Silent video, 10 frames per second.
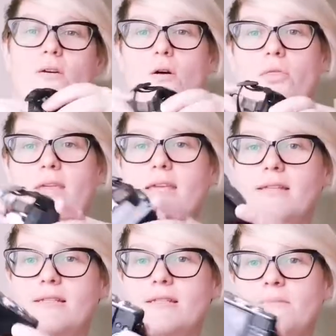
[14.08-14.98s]
on
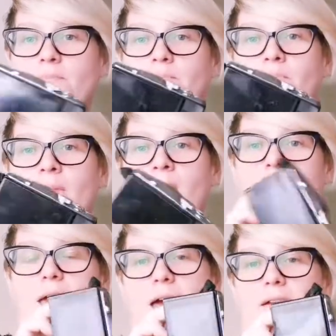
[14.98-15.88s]
this
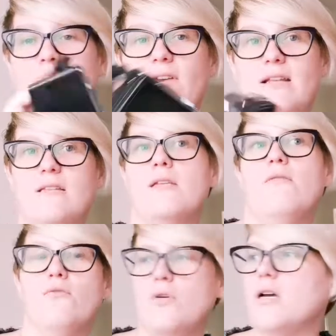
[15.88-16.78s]
and fell at
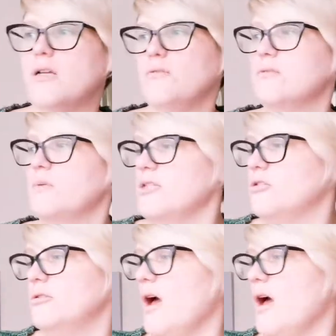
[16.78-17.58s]
several hurdles which